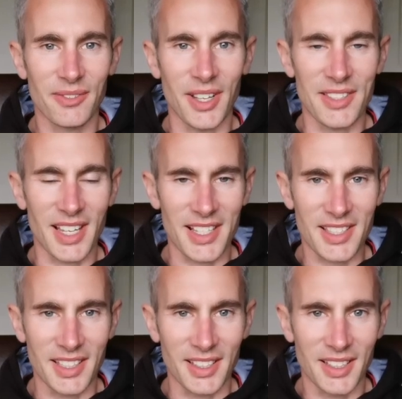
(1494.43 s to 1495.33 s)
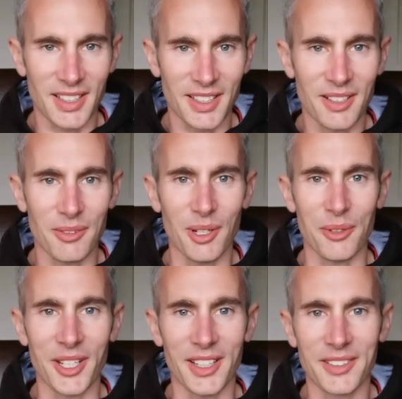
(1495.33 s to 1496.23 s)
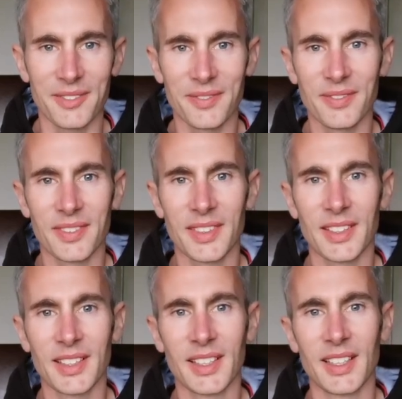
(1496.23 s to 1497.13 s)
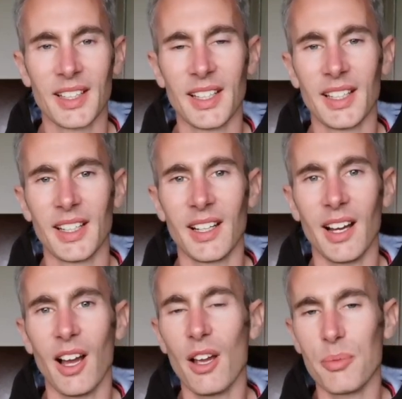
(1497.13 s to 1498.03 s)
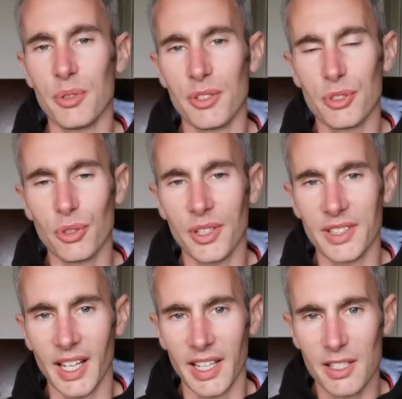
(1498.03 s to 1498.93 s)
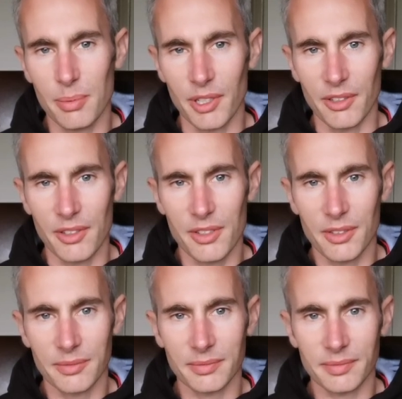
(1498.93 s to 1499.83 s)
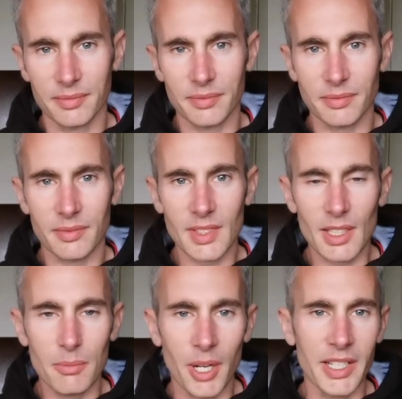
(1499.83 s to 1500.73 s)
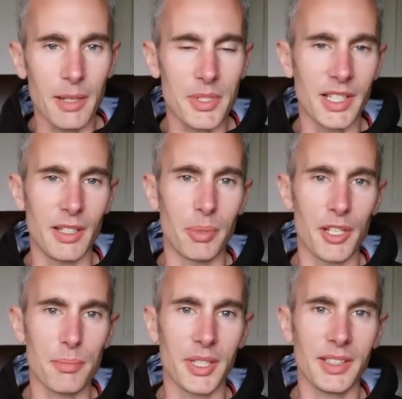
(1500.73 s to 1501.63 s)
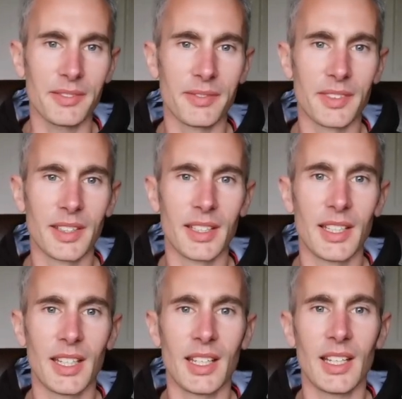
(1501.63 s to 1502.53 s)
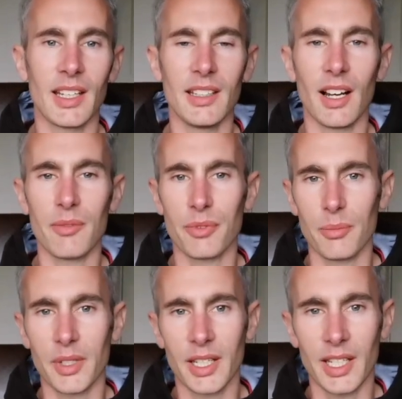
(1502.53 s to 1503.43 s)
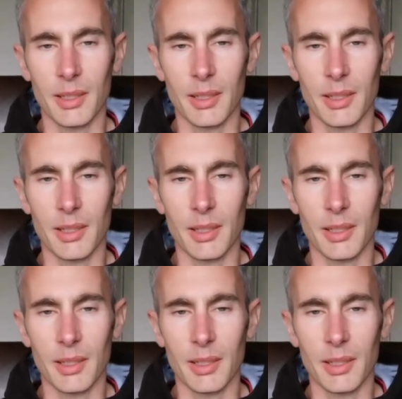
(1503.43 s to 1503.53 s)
Fantastic. Well done. I hope you enjoyed that experience. My name's Lee Busby and I'm from